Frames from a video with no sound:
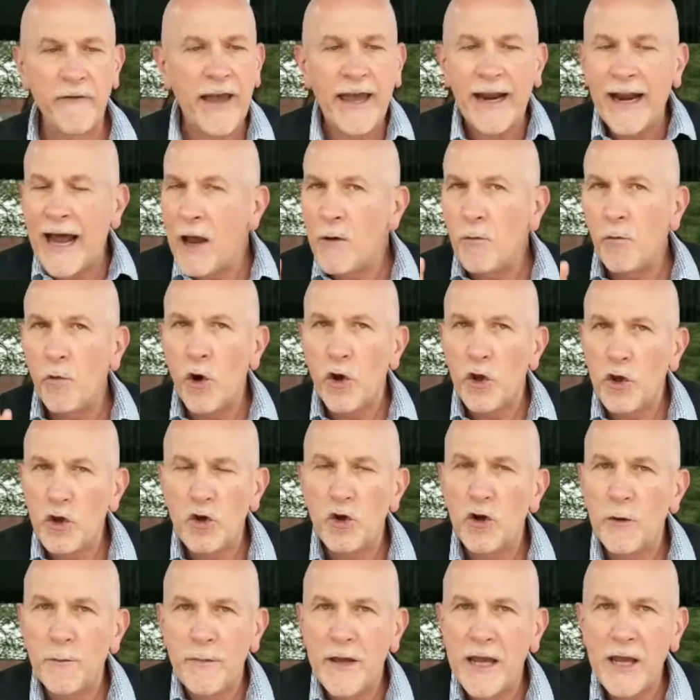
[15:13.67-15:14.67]
and I want you
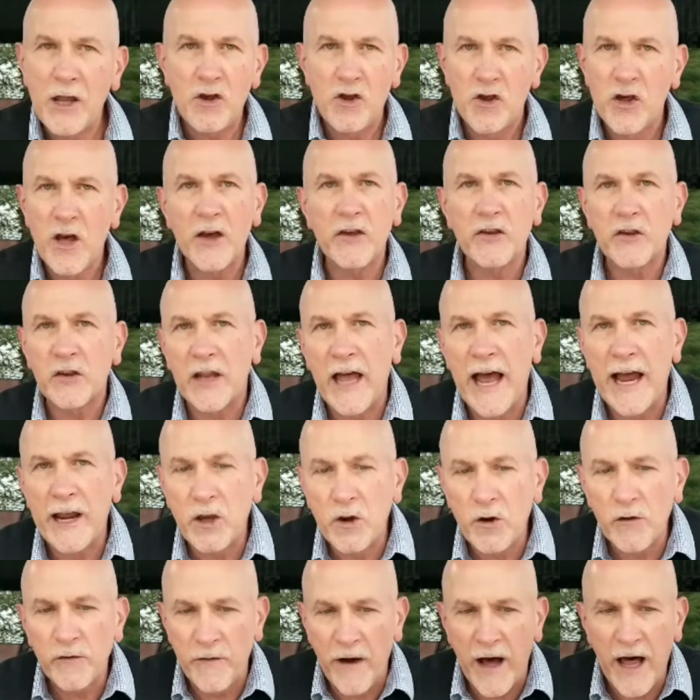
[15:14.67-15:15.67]
to be just like
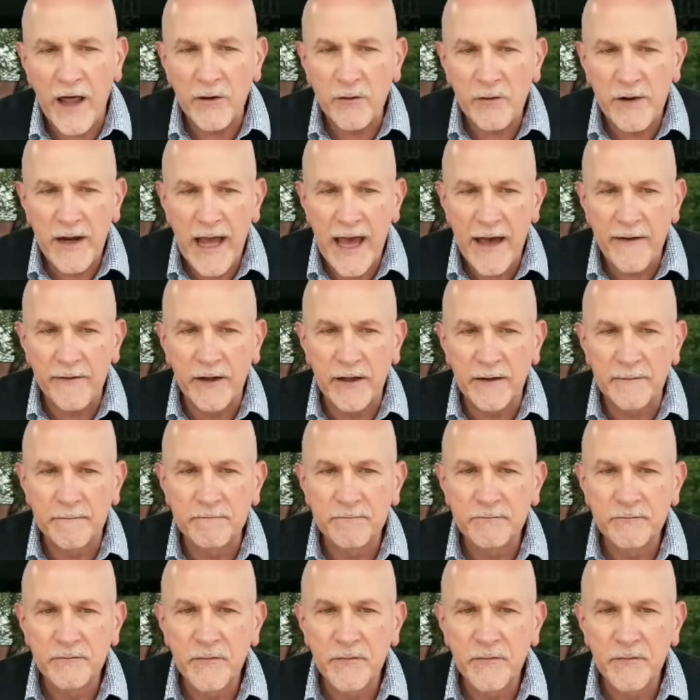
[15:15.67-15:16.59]
your Father in heaven.